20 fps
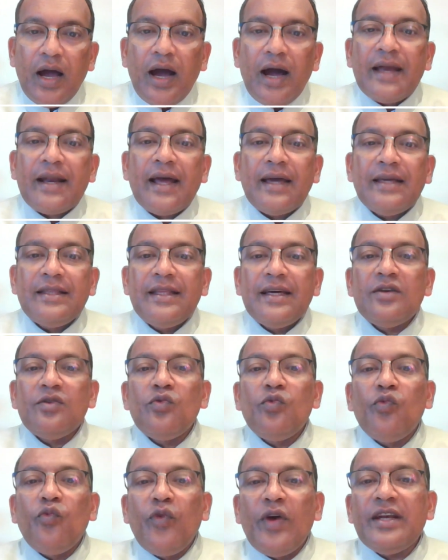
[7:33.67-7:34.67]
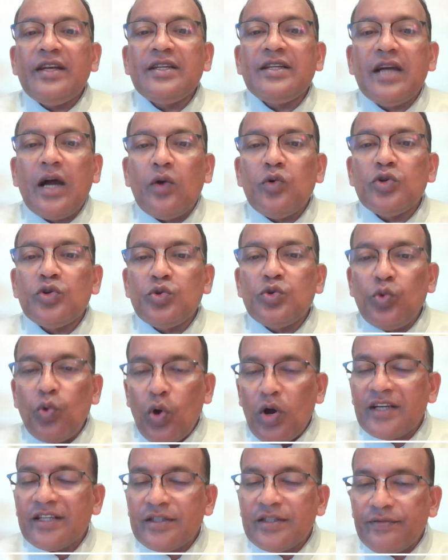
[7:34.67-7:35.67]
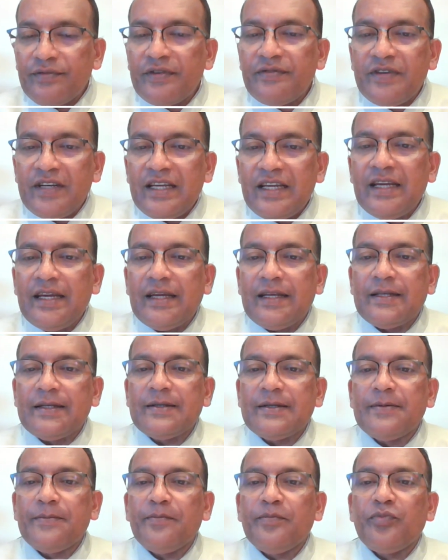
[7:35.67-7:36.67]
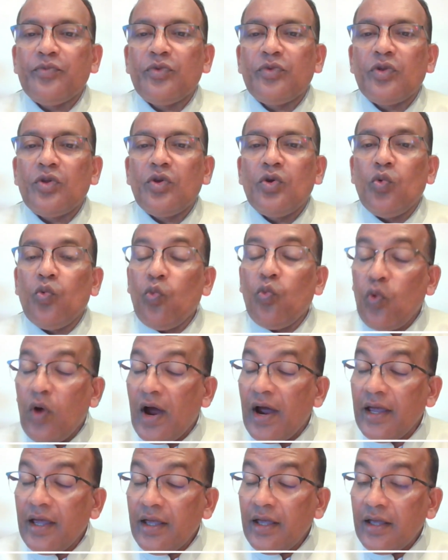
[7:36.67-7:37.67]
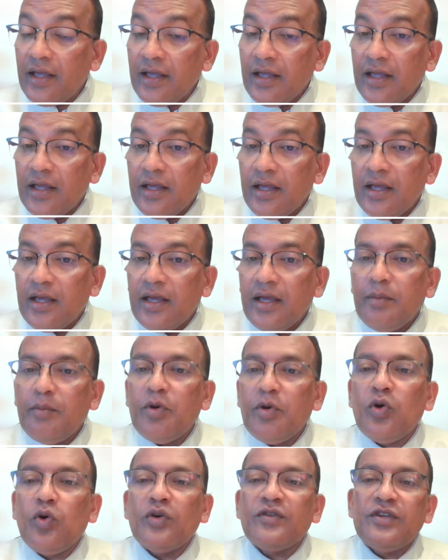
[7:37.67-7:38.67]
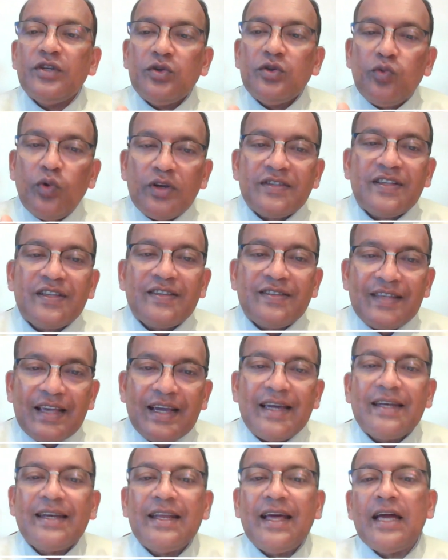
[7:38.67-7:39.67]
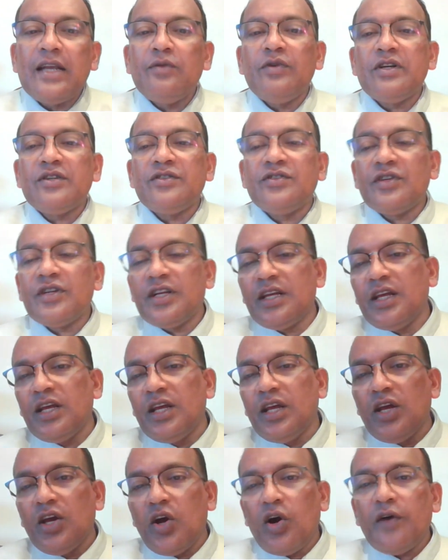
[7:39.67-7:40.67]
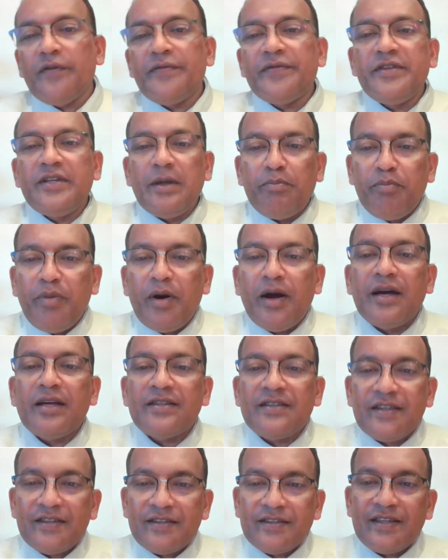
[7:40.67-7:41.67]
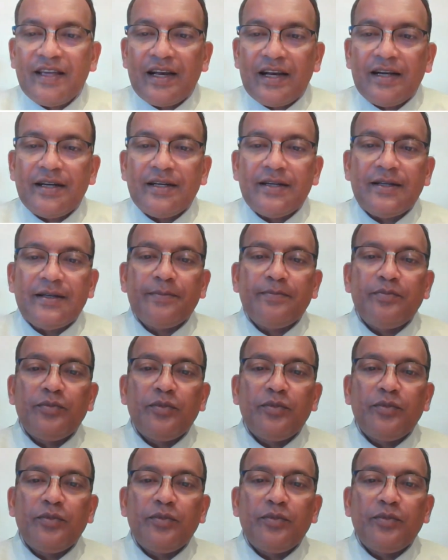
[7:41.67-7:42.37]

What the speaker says: And I then went out to August 15th. Why? Because it was the second anniversary of Japan's surrender."